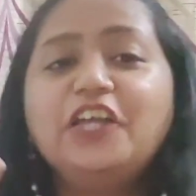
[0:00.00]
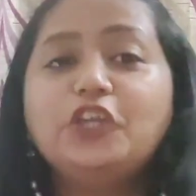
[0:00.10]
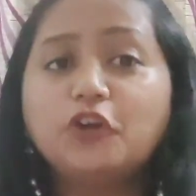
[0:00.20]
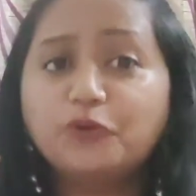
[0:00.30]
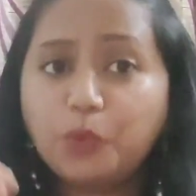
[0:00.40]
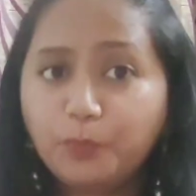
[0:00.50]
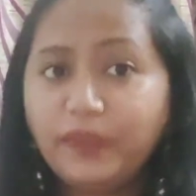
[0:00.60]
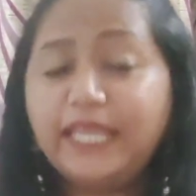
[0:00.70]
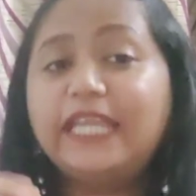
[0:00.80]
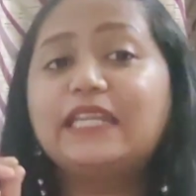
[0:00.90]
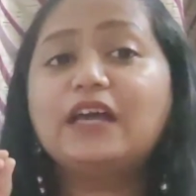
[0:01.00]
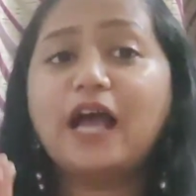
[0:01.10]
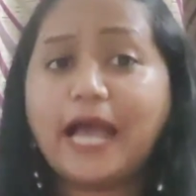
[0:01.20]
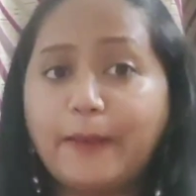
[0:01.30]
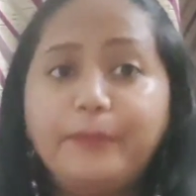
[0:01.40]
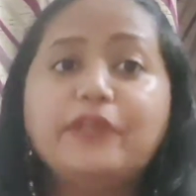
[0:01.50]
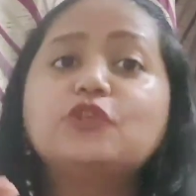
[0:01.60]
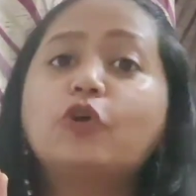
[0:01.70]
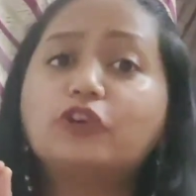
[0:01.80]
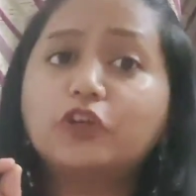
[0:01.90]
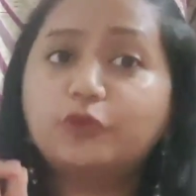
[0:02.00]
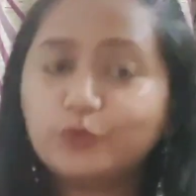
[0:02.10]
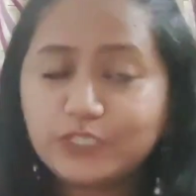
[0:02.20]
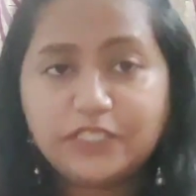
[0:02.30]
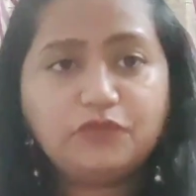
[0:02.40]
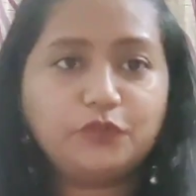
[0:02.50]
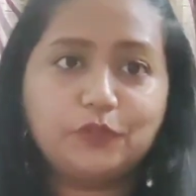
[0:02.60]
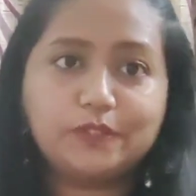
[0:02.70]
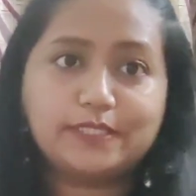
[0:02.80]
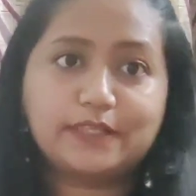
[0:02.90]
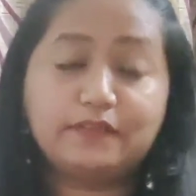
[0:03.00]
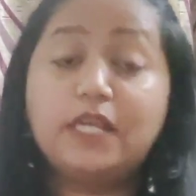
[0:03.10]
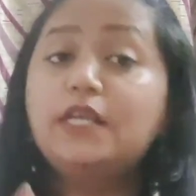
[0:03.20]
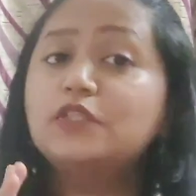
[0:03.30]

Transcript: you're going to make it a habit or a routine for yourself.